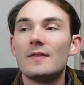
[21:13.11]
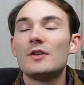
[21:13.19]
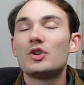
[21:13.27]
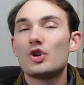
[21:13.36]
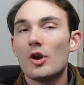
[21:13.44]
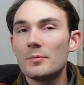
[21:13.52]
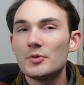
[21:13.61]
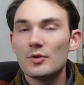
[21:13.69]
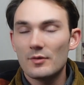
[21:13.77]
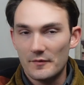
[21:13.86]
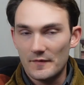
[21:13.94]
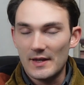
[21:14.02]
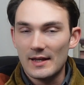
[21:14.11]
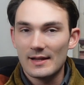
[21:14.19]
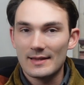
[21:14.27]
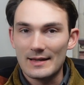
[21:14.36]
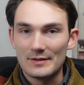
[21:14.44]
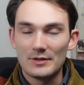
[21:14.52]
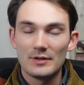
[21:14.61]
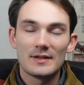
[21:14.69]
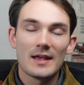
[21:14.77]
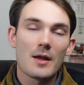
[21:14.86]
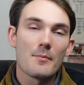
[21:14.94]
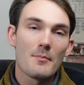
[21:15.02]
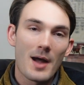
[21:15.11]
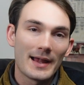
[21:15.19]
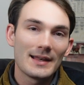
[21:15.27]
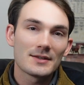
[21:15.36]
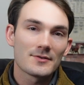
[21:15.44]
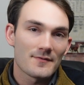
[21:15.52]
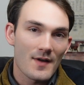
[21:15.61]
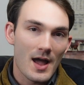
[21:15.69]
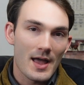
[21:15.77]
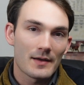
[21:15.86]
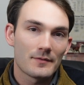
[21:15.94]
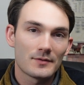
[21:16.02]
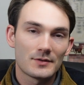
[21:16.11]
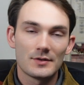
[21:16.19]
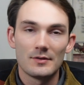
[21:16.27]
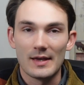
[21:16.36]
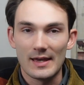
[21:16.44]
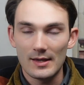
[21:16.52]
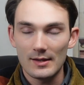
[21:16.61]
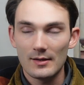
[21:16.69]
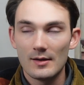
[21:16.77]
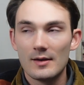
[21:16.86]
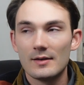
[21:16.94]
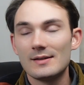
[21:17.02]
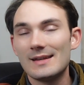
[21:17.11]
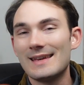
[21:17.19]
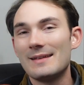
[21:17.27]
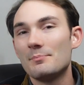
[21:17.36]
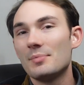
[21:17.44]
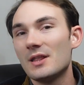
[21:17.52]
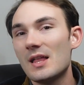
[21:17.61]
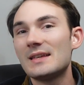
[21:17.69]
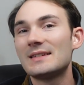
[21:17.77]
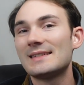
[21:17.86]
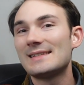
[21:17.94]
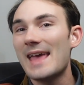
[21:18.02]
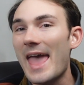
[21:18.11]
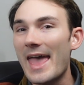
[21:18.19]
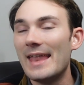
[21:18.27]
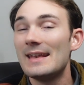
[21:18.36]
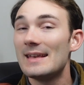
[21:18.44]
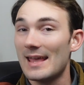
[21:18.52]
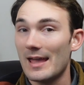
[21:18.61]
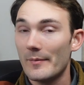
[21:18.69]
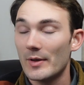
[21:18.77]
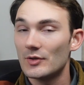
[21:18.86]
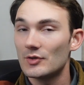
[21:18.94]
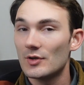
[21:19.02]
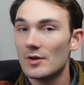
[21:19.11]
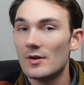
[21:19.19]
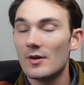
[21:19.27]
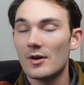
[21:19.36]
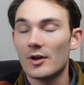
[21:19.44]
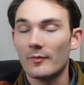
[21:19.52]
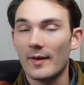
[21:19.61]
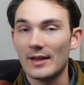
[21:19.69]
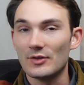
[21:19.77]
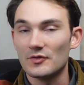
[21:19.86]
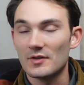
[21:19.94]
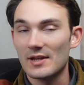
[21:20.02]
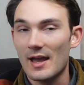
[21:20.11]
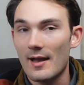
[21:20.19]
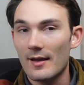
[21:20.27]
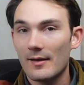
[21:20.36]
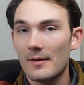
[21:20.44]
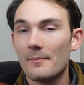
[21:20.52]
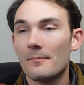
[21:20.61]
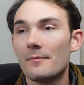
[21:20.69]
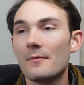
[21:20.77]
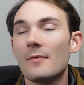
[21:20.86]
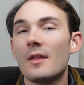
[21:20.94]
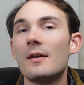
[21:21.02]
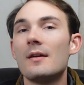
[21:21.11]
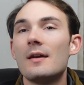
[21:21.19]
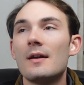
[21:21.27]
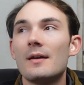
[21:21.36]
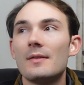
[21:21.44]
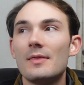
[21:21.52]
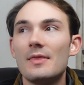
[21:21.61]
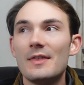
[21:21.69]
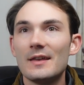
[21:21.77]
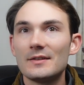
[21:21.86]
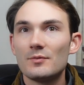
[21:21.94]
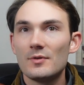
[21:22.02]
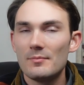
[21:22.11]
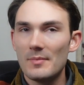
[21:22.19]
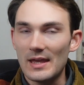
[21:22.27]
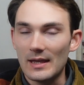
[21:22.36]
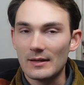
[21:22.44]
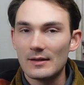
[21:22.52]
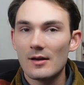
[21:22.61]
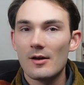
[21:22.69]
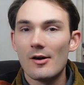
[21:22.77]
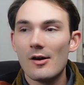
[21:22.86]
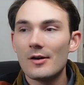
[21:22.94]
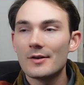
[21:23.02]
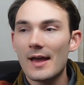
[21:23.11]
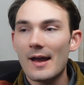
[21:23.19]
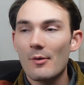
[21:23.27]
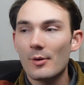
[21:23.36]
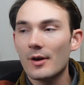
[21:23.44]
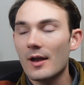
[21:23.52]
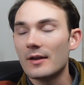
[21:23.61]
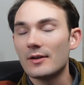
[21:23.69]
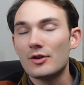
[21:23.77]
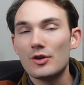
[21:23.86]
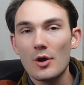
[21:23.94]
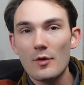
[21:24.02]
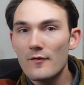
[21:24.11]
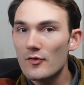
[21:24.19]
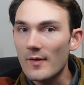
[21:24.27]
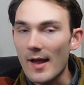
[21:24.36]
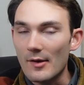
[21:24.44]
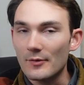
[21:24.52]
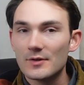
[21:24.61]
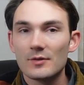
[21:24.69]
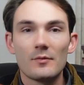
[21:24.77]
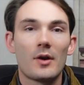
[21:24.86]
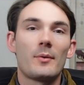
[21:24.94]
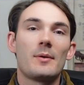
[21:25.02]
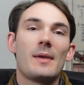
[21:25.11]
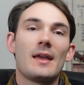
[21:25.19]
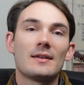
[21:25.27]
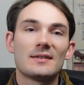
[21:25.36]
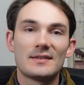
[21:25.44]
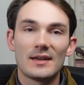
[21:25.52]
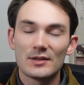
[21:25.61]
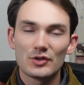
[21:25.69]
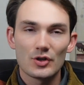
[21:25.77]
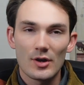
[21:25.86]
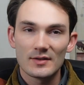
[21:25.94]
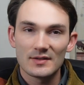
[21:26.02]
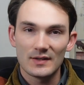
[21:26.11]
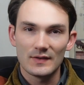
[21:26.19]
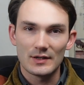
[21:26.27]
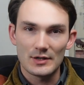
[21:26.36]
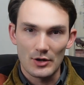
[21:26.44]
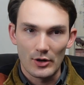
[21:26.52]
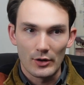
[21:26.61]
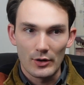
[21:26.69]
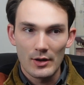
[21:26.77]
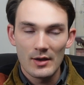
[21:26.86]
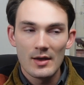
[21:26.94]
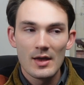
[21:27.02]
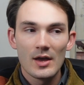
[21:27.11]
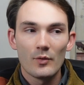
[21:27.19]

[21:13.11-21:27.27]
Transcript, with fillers: The sharpshooter feat allows you to take a minus 5 to hit to get plus 10 damage on a ranged attack. This would mean on our kind of Nova round, where we make six shots in the turn,